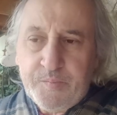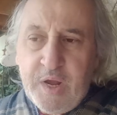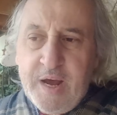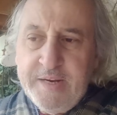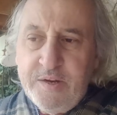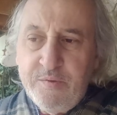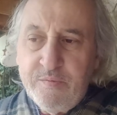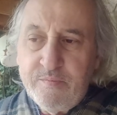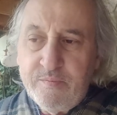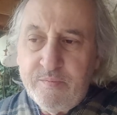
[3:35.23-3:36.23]
I don't,
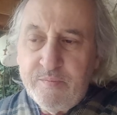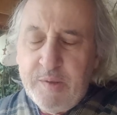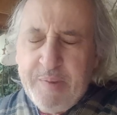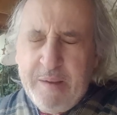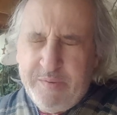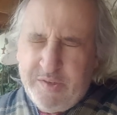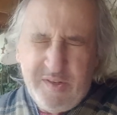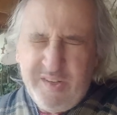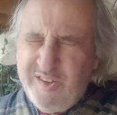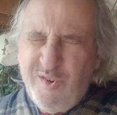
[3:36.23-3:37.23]
perhaps
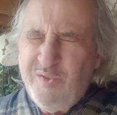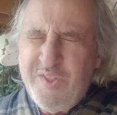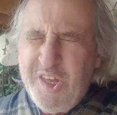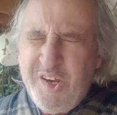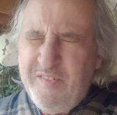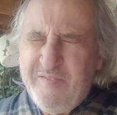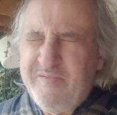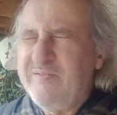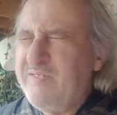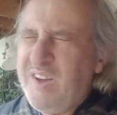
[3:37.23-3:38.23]
you can think of
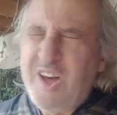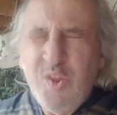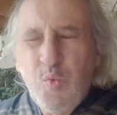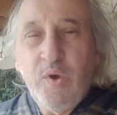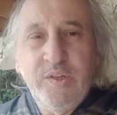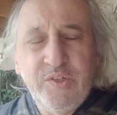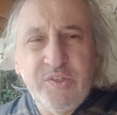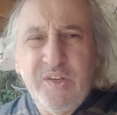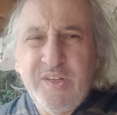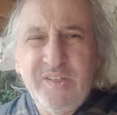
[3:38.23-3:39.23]
other ones
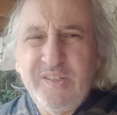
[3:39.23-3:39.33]
that,